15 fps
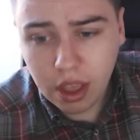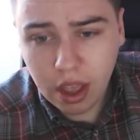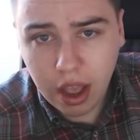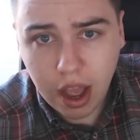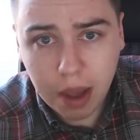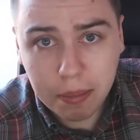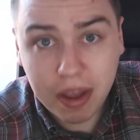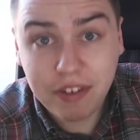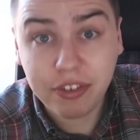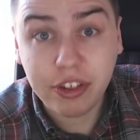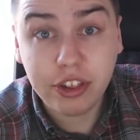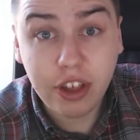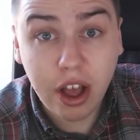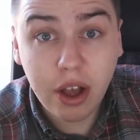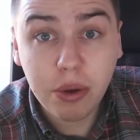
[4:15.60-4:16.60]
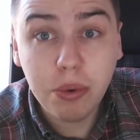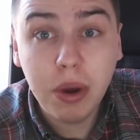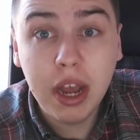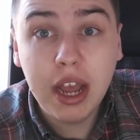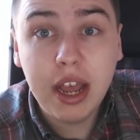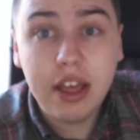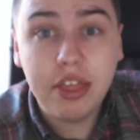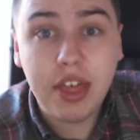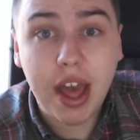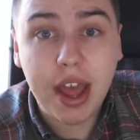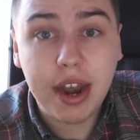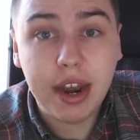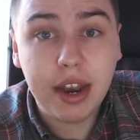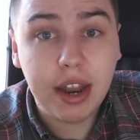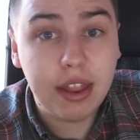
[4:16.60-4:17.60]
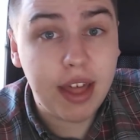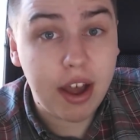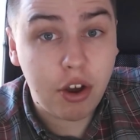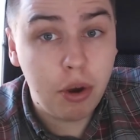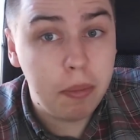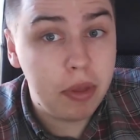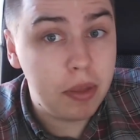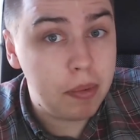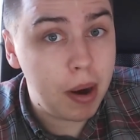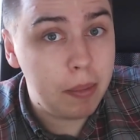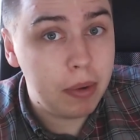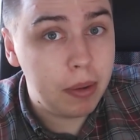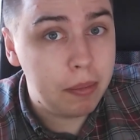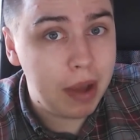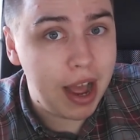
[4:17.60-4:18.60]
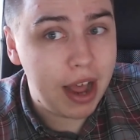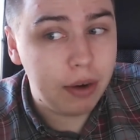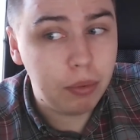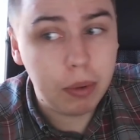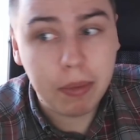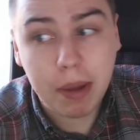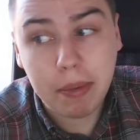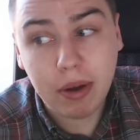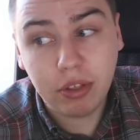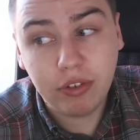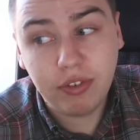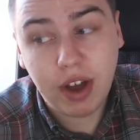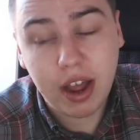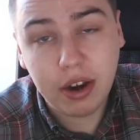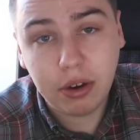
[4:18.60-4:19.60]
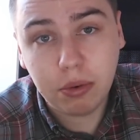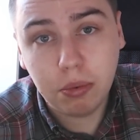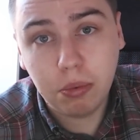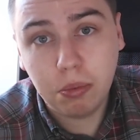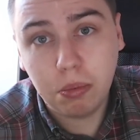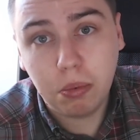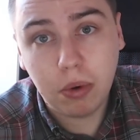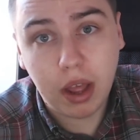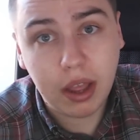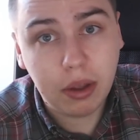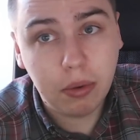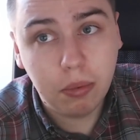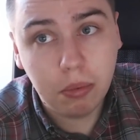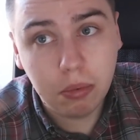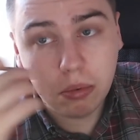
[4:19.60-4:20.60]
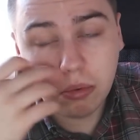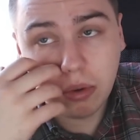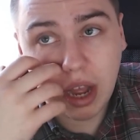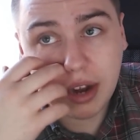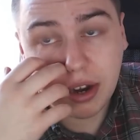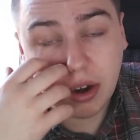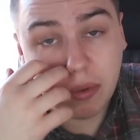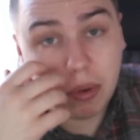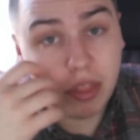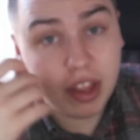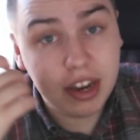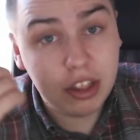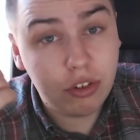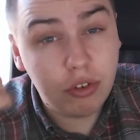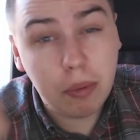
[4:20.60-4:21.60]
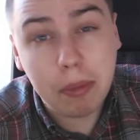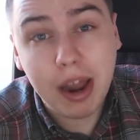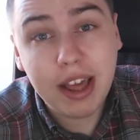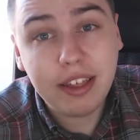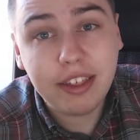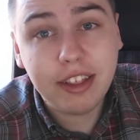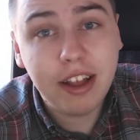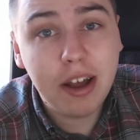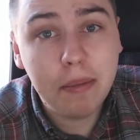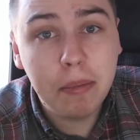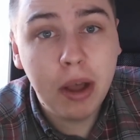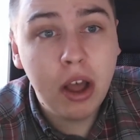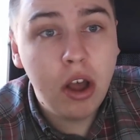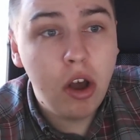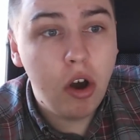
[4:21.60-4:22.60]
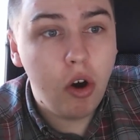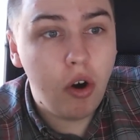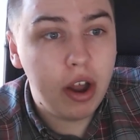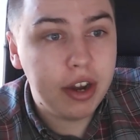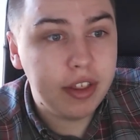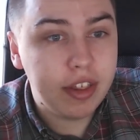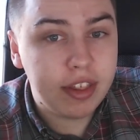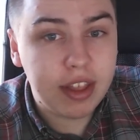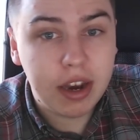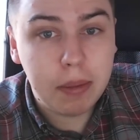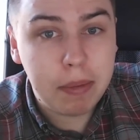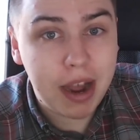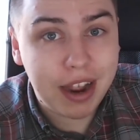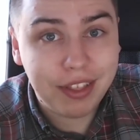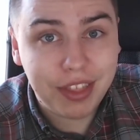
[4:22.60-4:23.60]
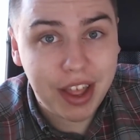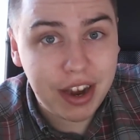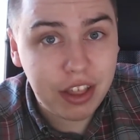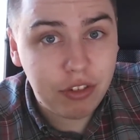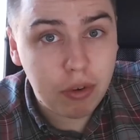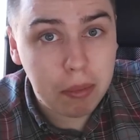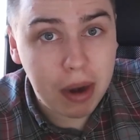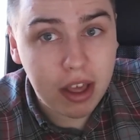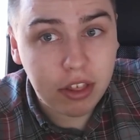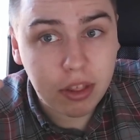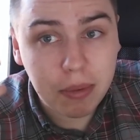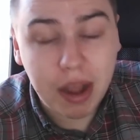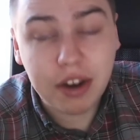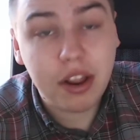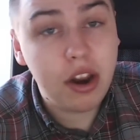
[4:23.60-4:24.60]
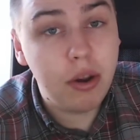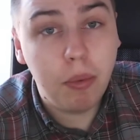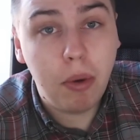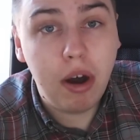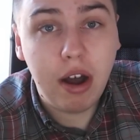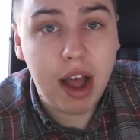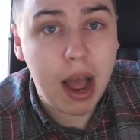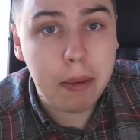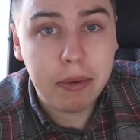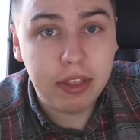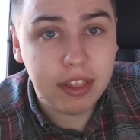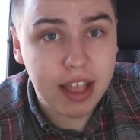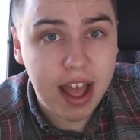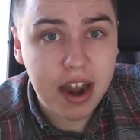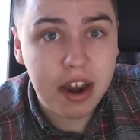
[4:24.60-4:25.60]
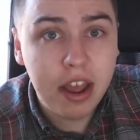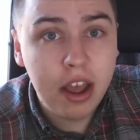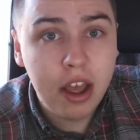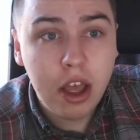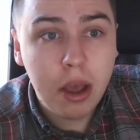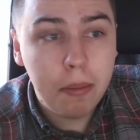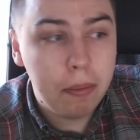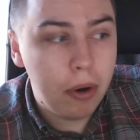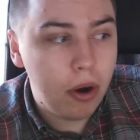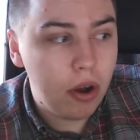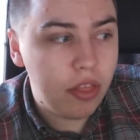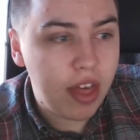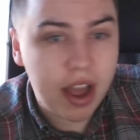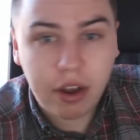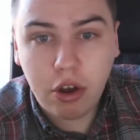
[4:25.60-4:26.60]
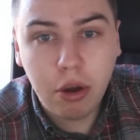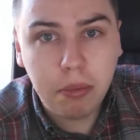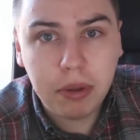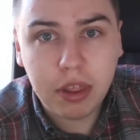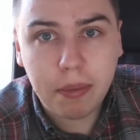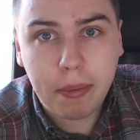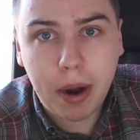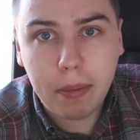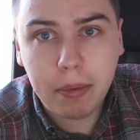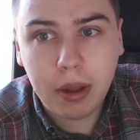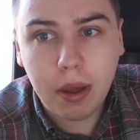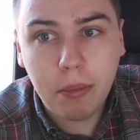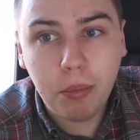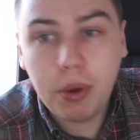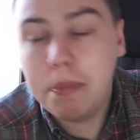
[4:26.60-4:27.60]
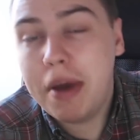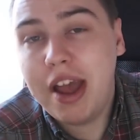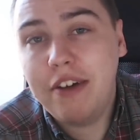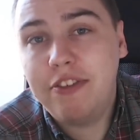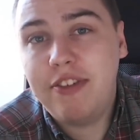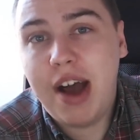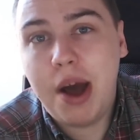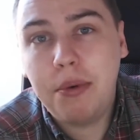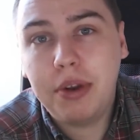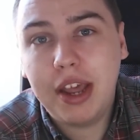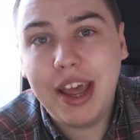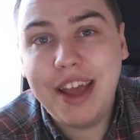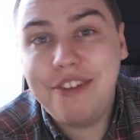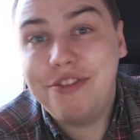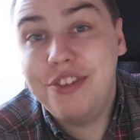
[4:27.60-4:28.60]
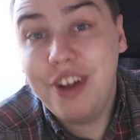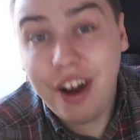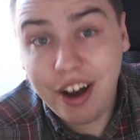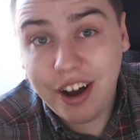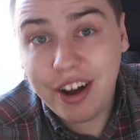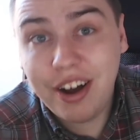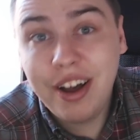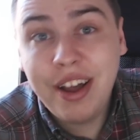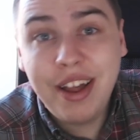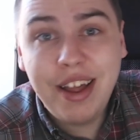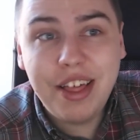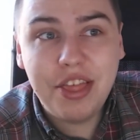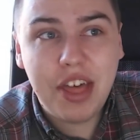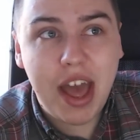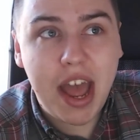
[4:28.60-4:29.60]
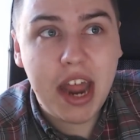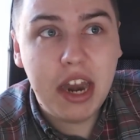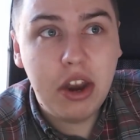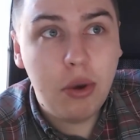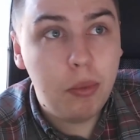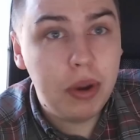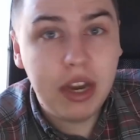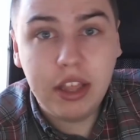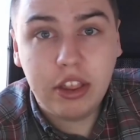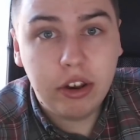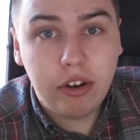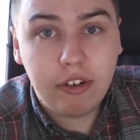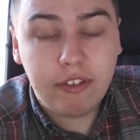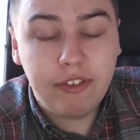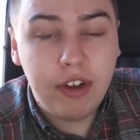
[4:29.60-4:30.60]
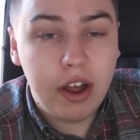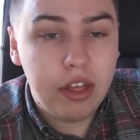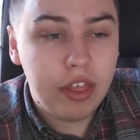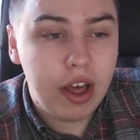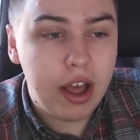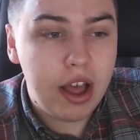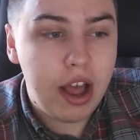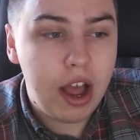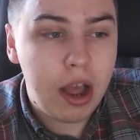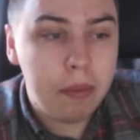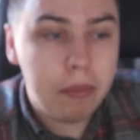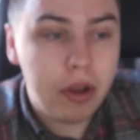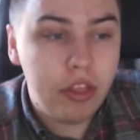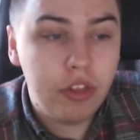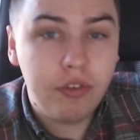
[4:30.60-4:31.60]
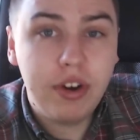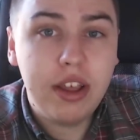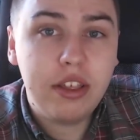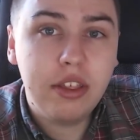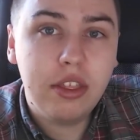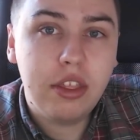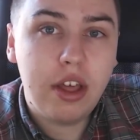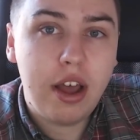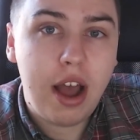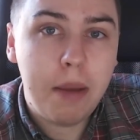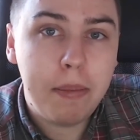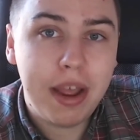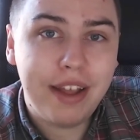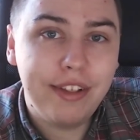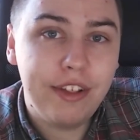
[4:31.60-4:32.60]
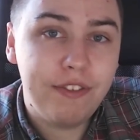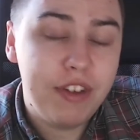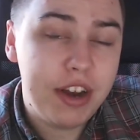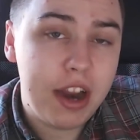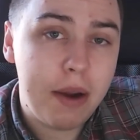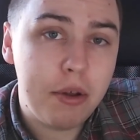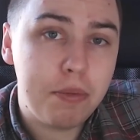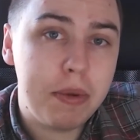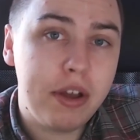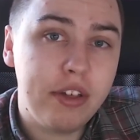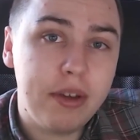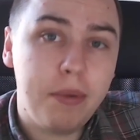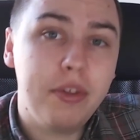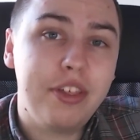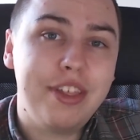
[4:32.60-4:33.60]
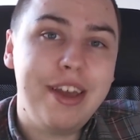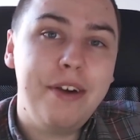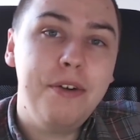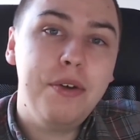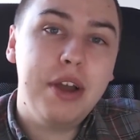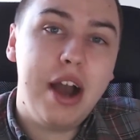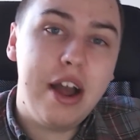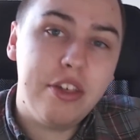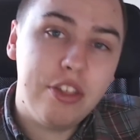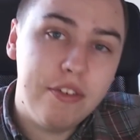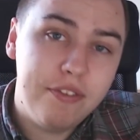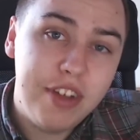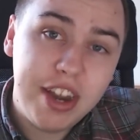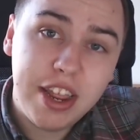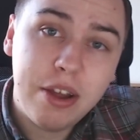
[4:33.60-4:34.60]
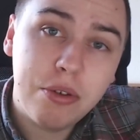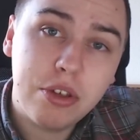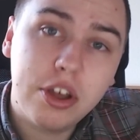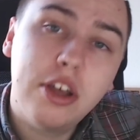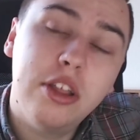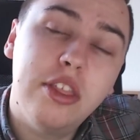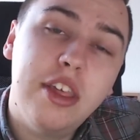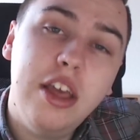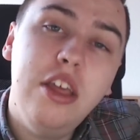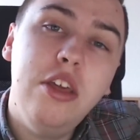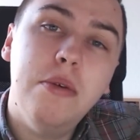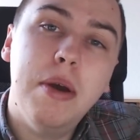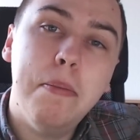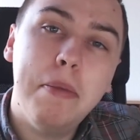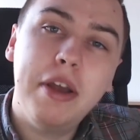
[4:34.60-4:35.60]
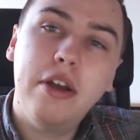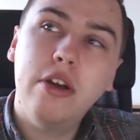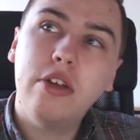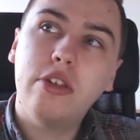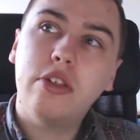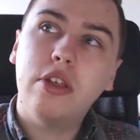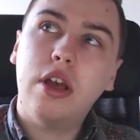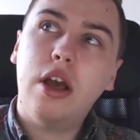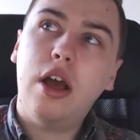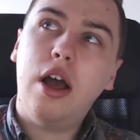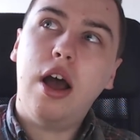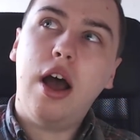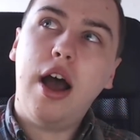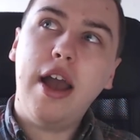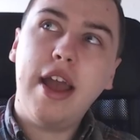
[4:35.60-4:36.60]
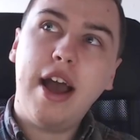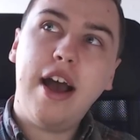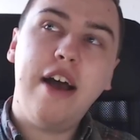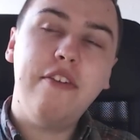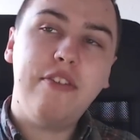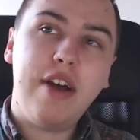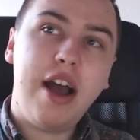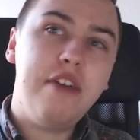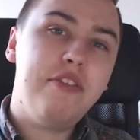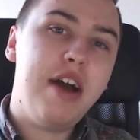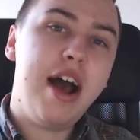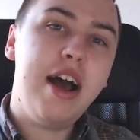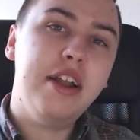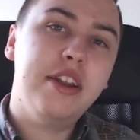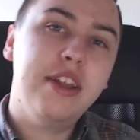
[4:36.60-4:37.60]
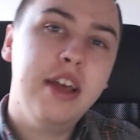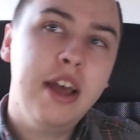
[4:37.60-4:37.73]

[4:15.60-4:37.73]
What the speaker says: If so, then that could be the problem, and we may be able to find, like, I don't know whether I need to replace them or I need to send it back and they need to replace them. I don't know what happens then, but that could be the problem. We may have found it. If not, then we need to look further. And the reason that I'm making this video is because I want to tell you guys that videos are continuing, because I've had